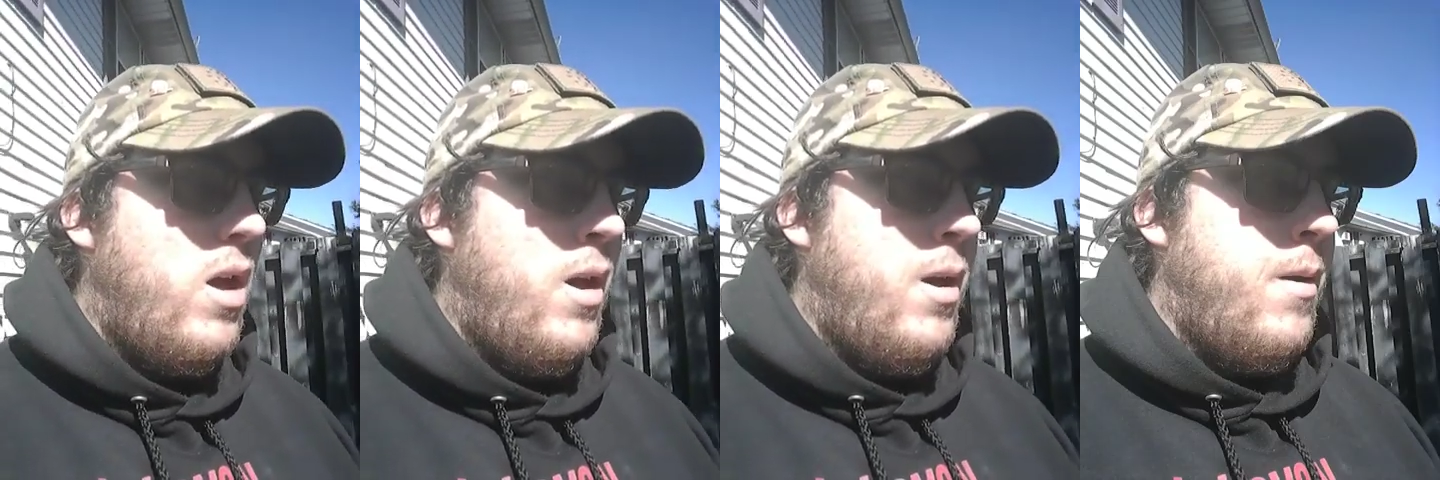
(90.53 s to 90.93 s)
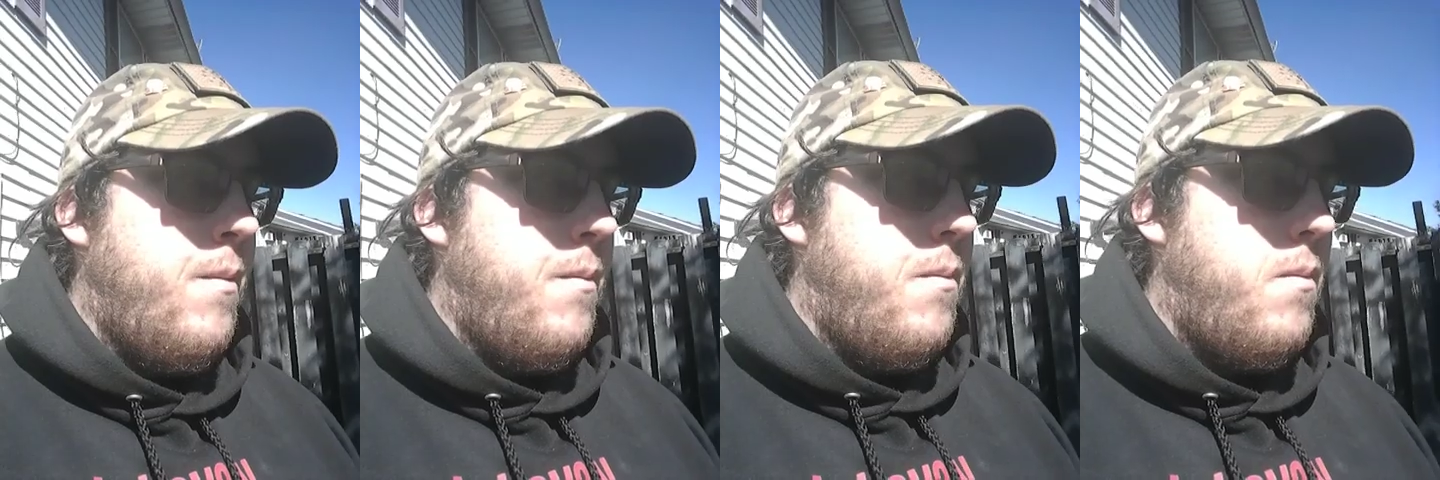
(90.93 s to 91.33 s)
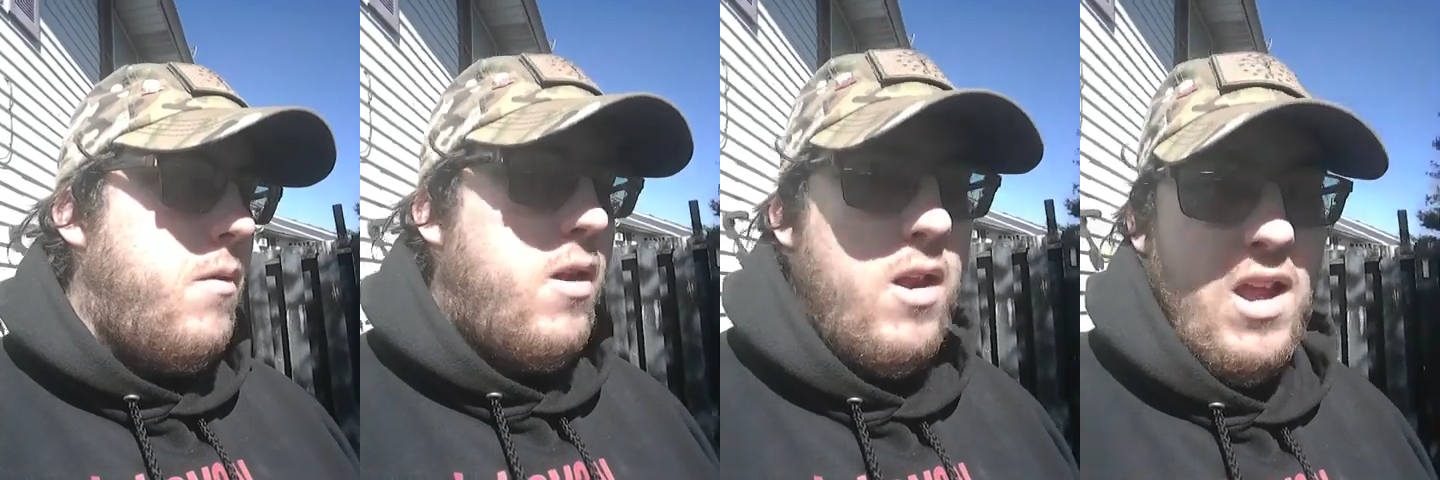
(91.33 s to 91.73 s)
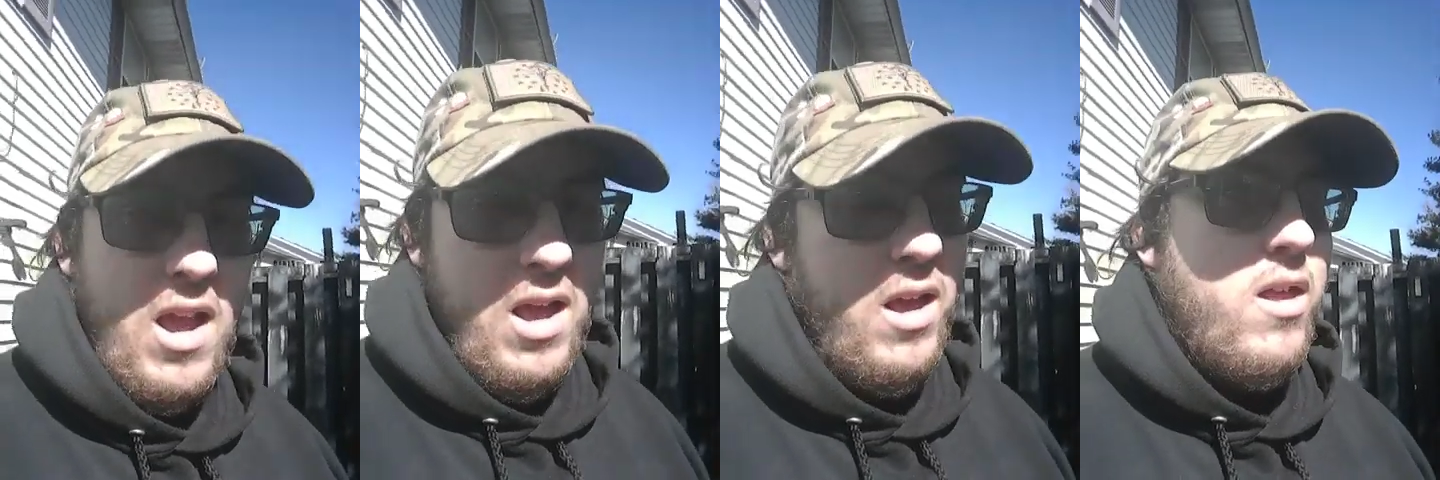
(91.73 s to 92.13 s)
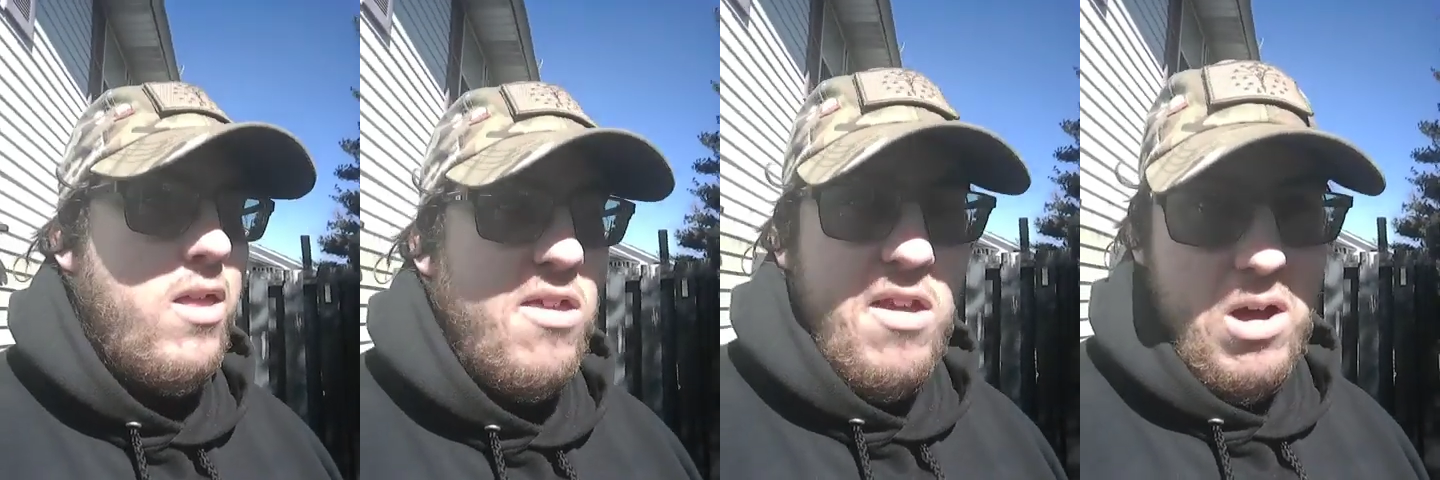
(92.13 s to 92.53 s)
um, to get
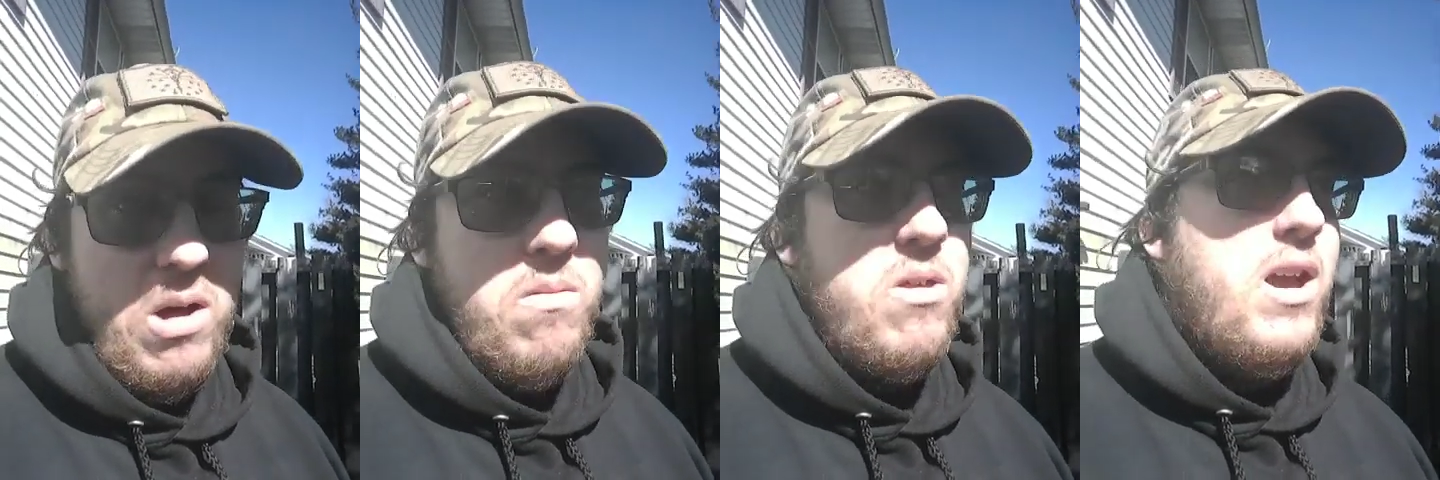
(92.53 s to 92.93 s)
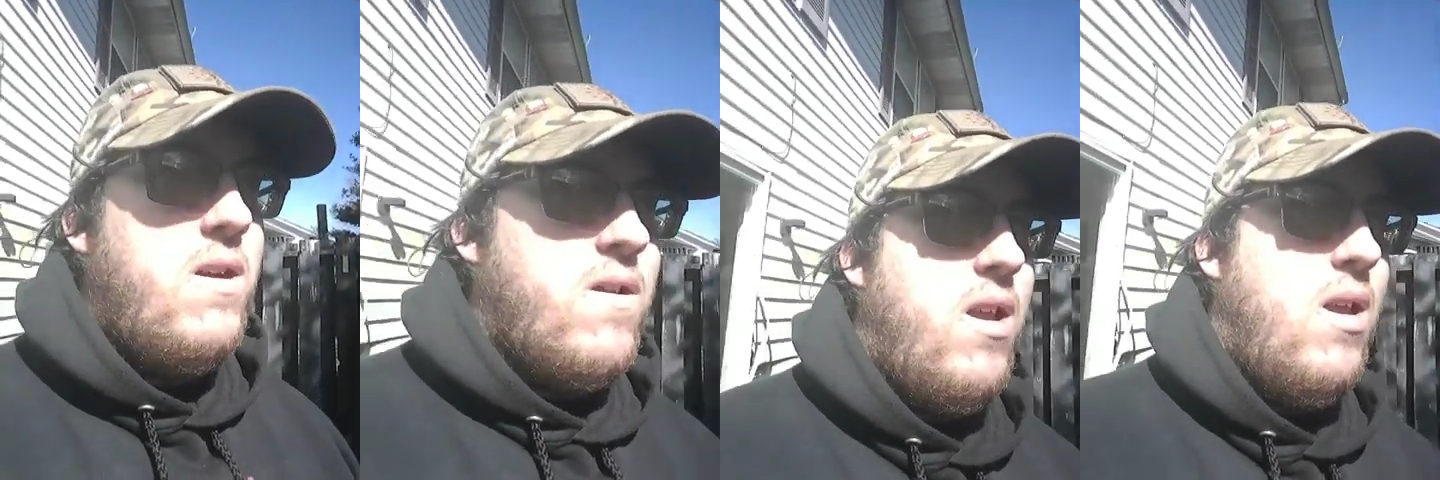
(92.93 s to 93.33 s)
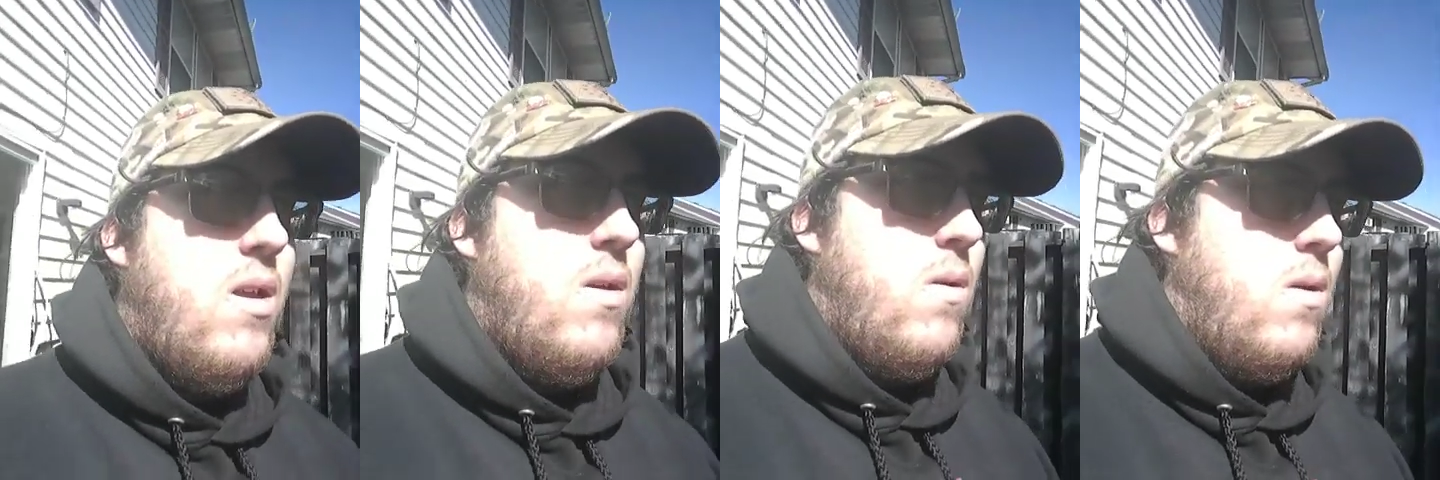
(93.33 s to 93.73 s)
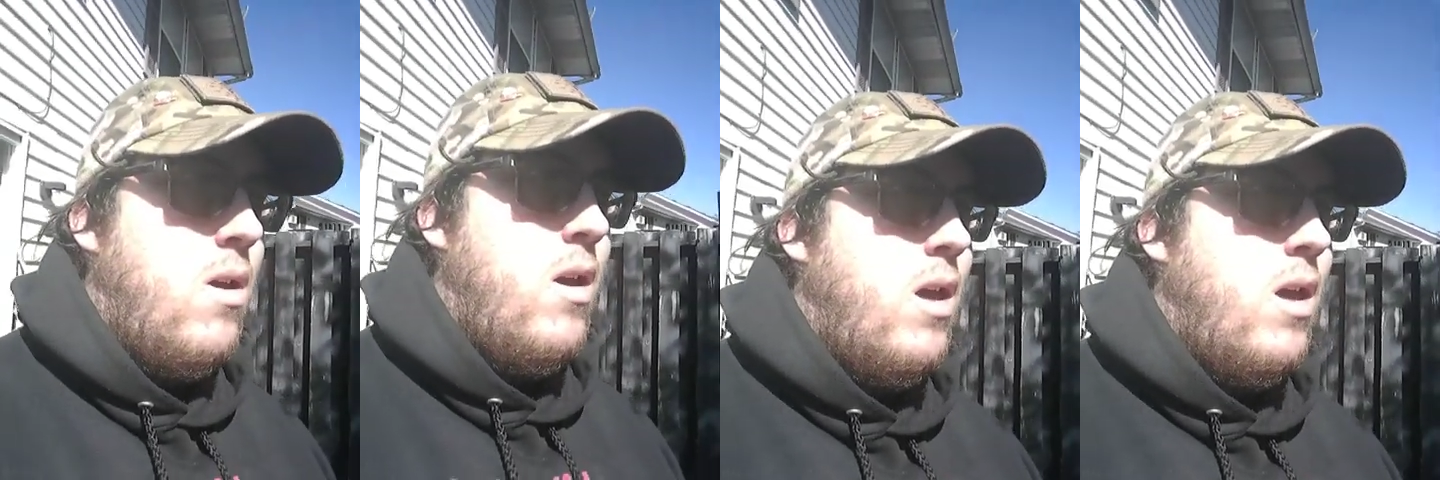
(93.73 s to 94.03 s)
subs, how to